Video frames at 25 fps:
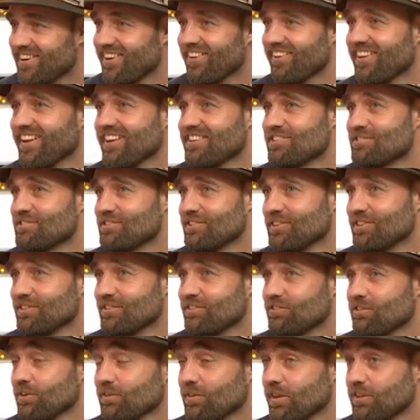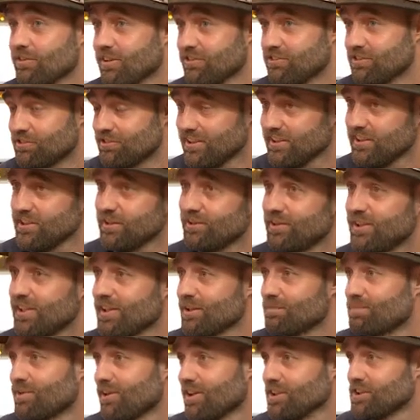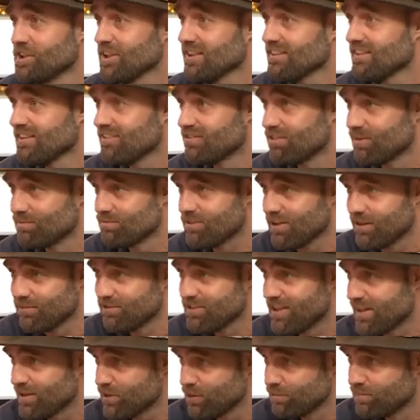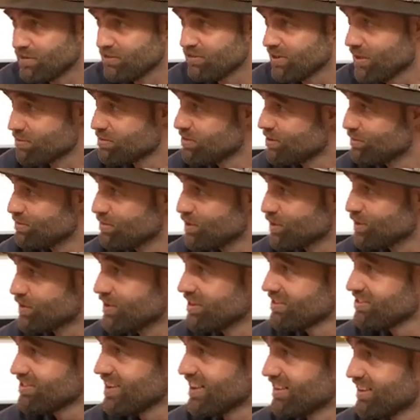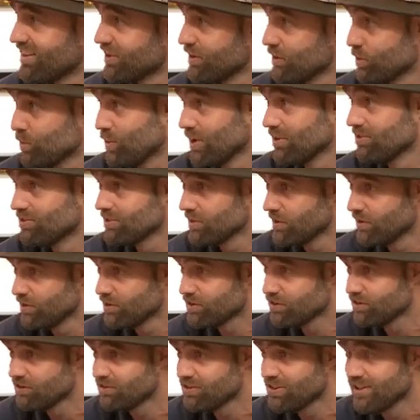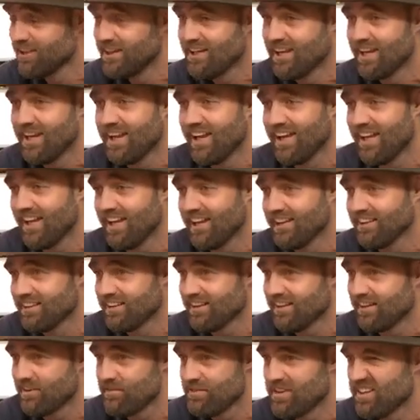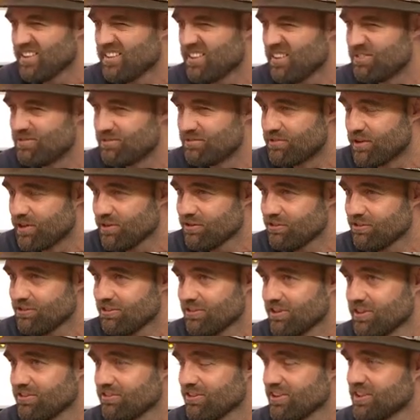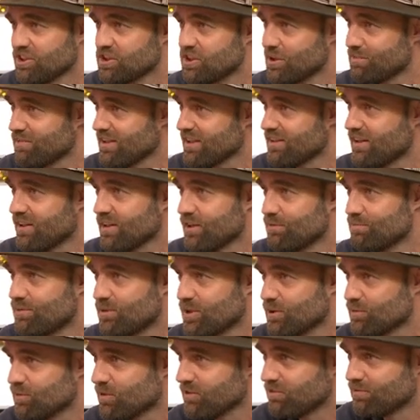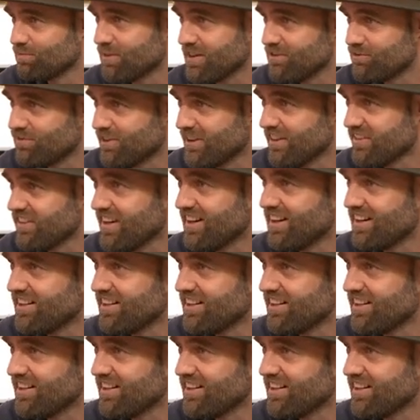No, that's true. So it's a really unique project, and sometimes that opens up some doors that are otherwise closed. And I think the first container ship I got on board was by far the